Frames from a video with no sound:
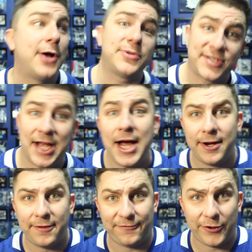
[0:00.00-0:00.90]

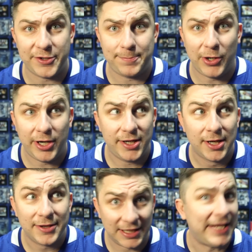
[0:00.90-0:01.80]
outside of the first period,
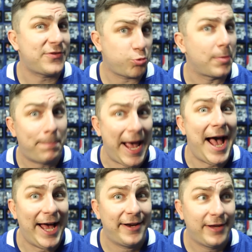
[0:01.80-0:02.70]
the Leafs were
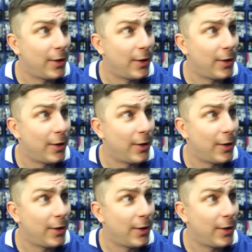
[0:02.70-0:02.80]
bad.